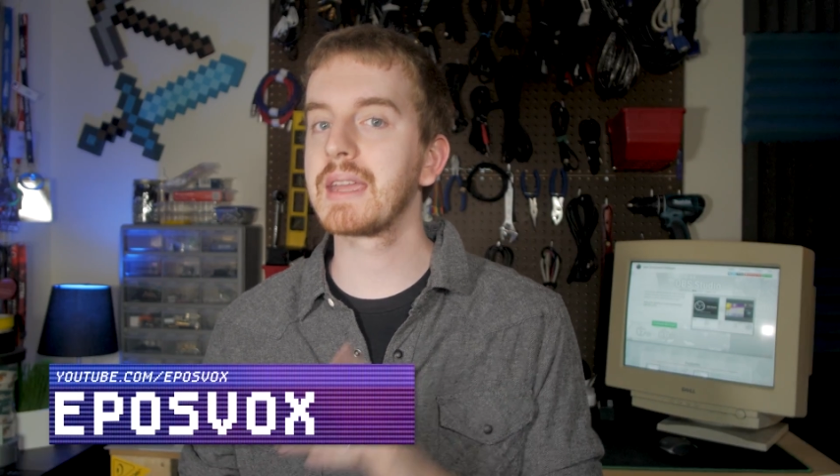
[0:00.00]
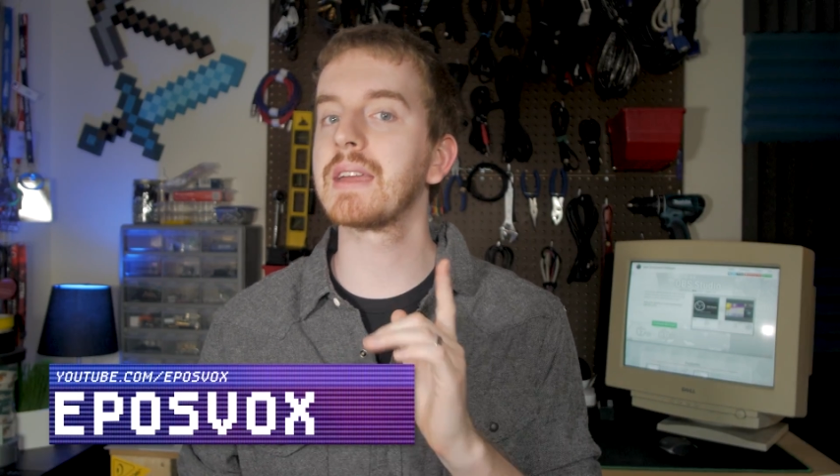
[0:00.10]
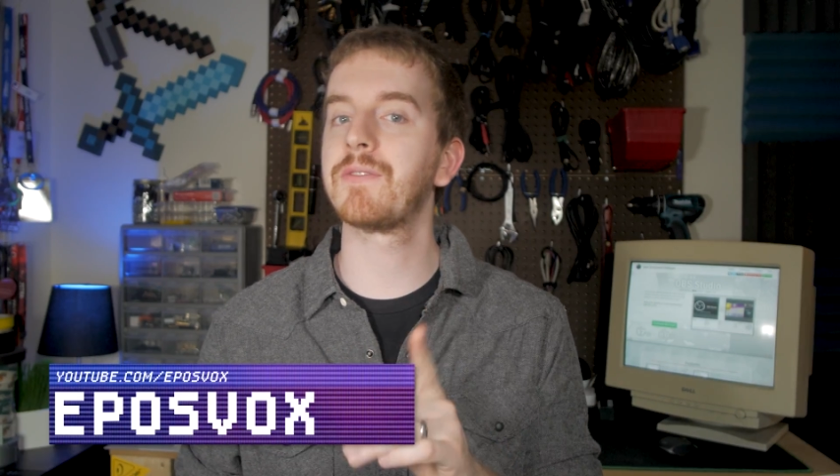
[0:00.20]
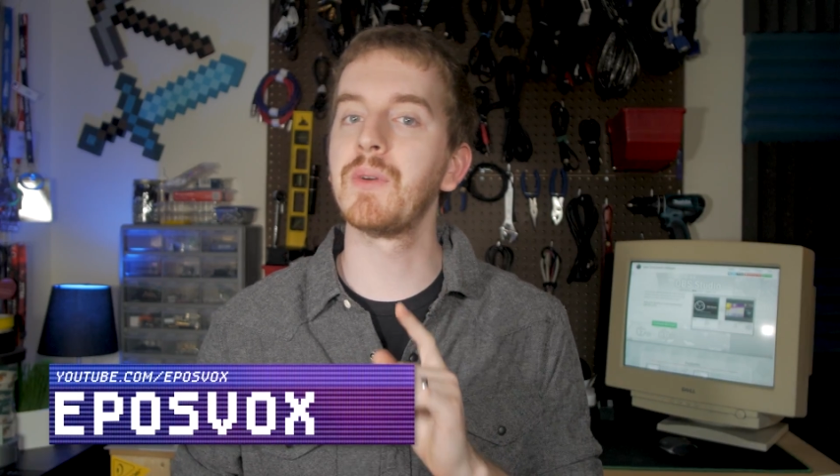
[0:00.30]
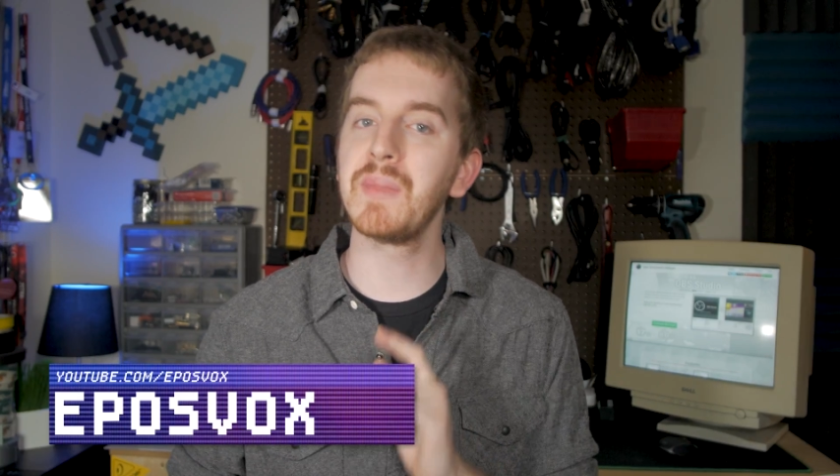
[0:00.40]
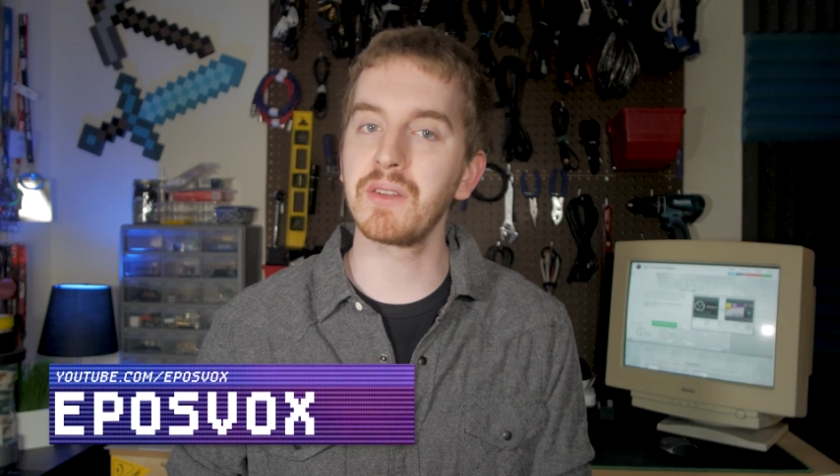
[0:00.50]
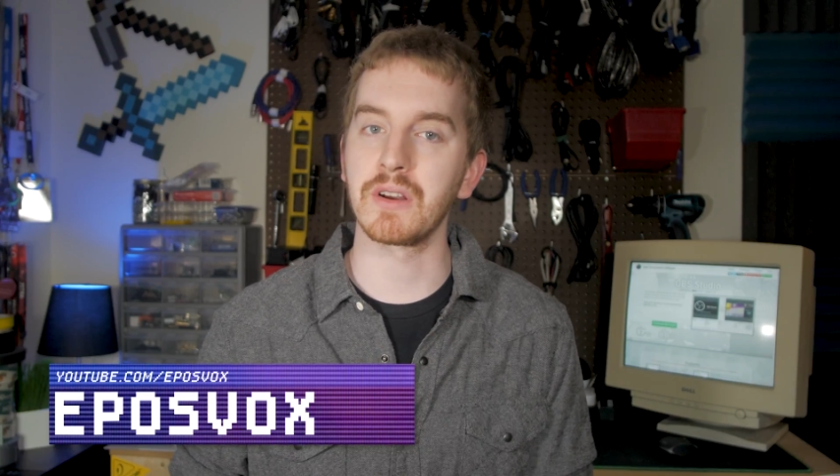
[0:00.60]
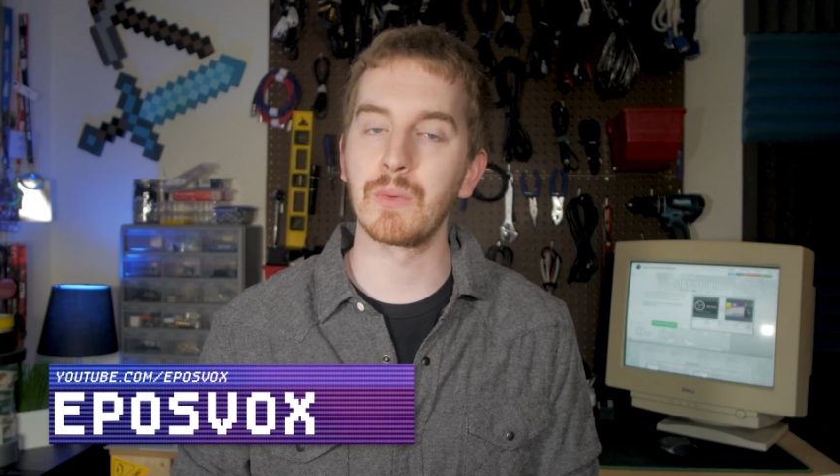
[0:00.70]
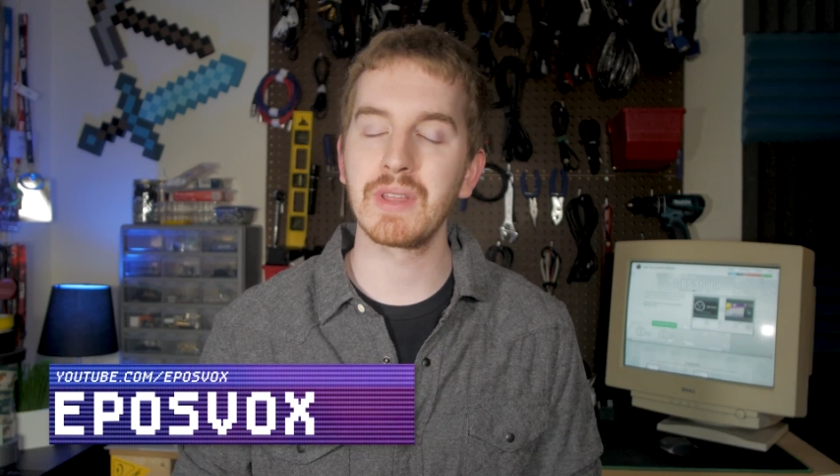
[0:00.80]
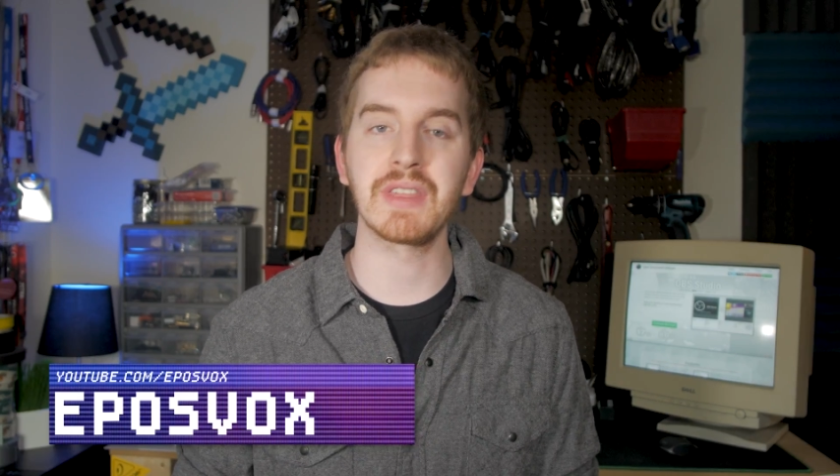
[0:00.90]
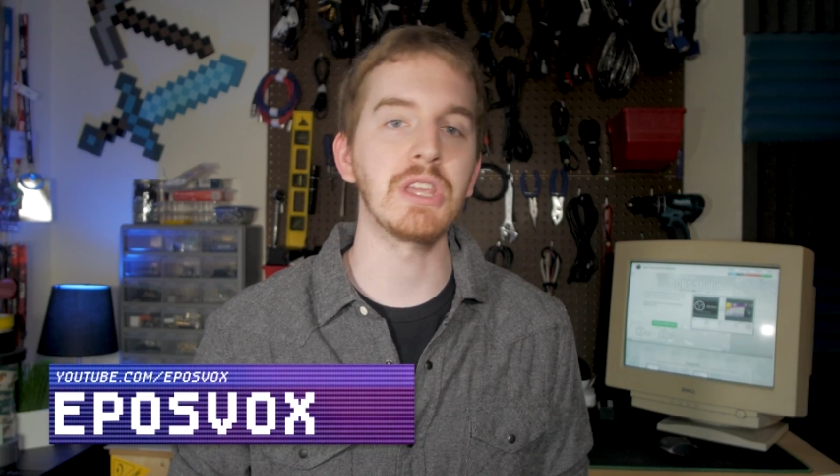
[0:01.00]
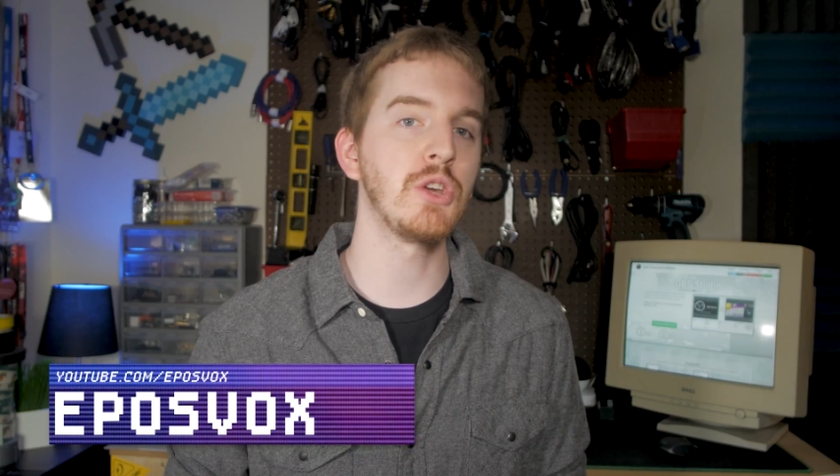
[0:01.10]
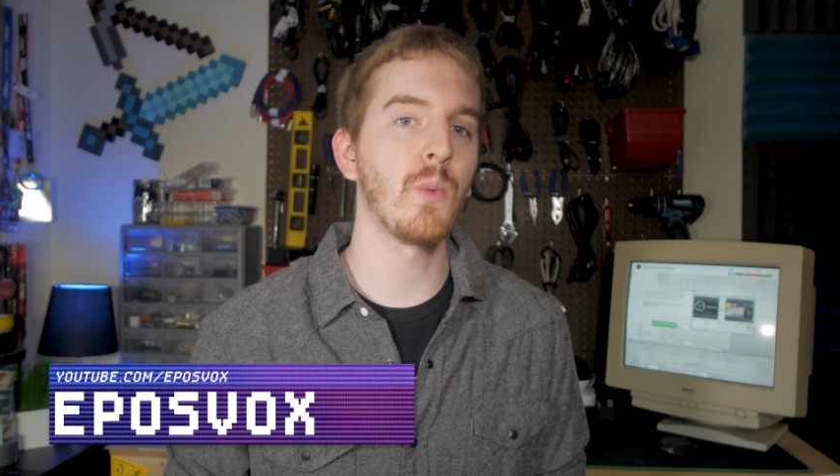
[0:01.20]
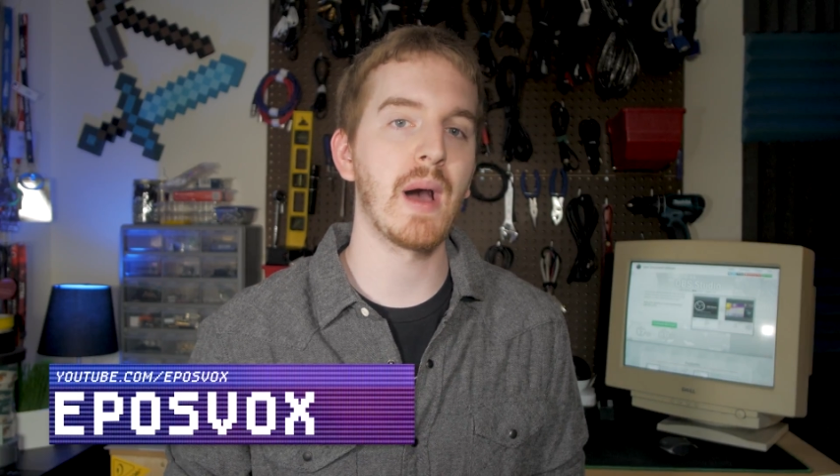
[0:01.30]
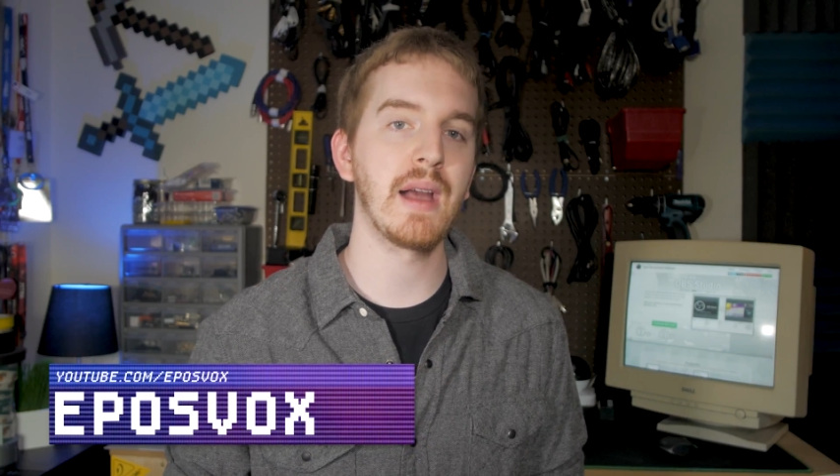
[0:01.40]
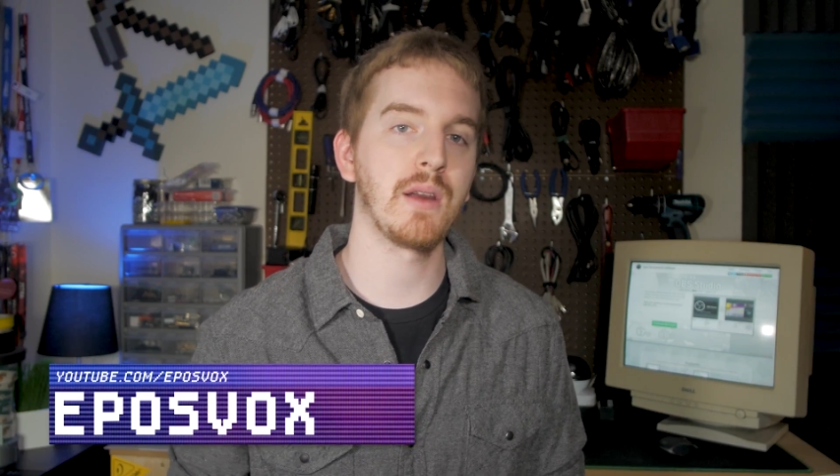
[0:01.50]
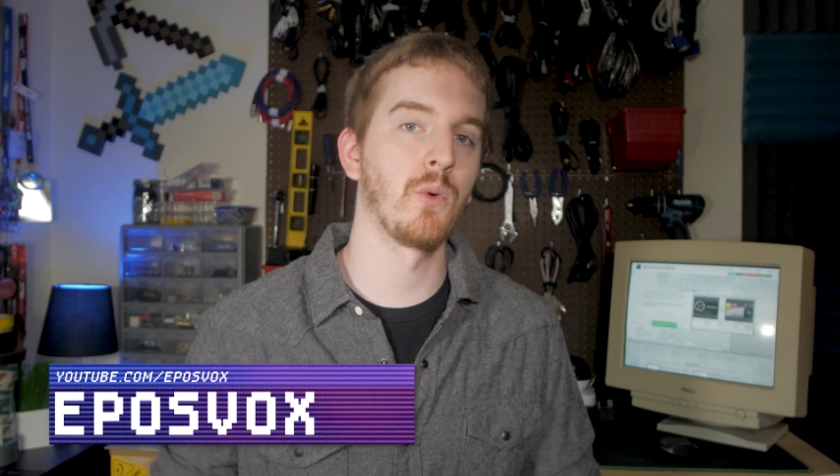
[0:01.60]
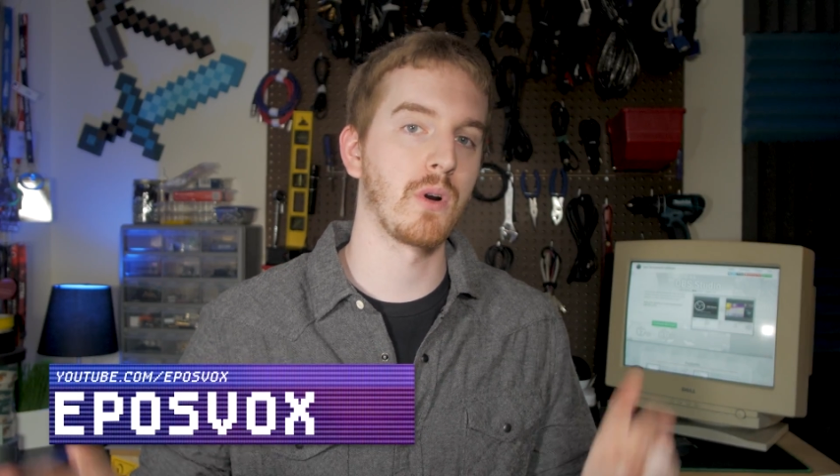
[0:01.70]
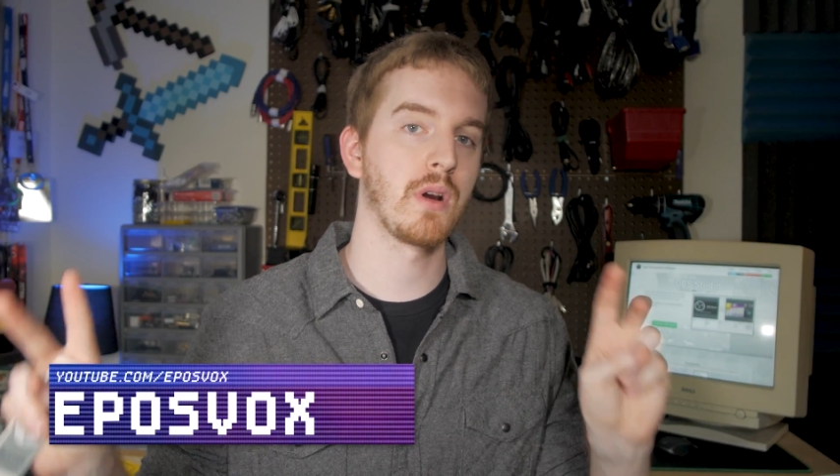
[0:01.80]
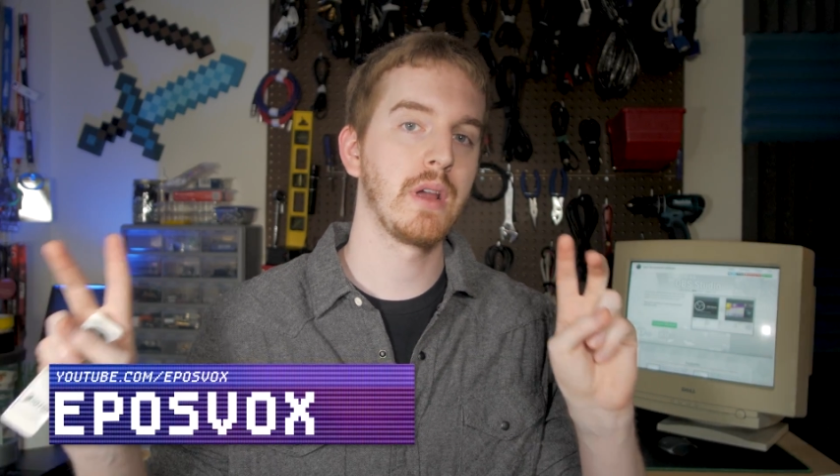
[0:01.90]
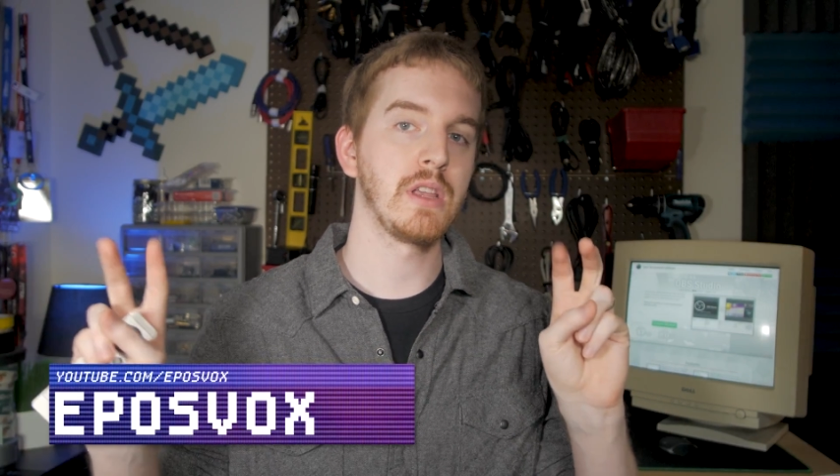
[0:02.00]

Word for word: and get familiar with the UI or